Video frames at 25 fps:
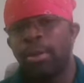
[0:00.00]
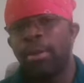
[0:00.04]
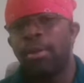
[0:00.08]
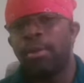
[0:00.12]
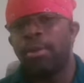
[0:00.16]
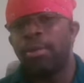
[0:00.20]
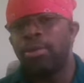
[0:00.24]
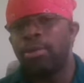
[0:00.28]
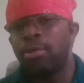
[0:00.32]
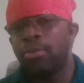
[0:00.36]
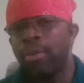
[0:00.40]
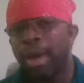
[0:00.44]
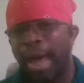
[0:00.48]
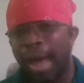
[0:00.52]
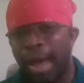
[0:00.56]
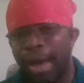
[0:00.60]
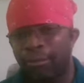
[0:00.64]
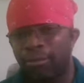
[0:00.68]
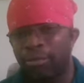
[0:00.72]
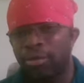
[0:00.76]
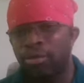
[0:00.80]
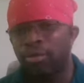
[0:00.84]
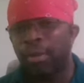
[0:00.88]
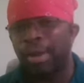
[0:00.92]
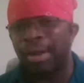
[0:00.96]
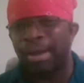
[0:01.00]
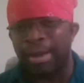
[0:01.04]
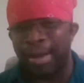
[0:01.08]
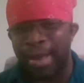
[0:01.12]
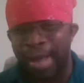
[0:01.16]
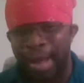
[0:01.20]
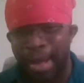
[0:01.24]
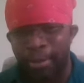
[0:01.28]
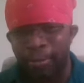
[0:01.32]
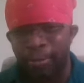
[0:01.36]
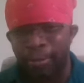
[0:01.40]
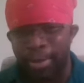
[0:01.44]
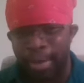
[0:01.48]
You have to
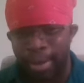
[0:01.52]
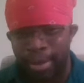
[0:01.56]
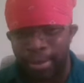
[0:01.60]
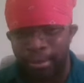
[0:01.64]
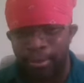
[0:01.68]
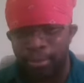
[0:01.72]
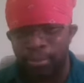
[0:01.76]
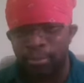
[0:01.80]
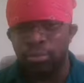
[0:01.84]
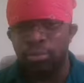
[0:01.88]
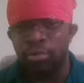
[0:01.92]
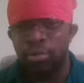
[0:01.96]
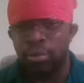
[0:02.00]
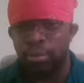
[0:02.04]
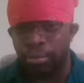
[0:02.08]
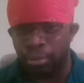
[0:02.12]
allow them to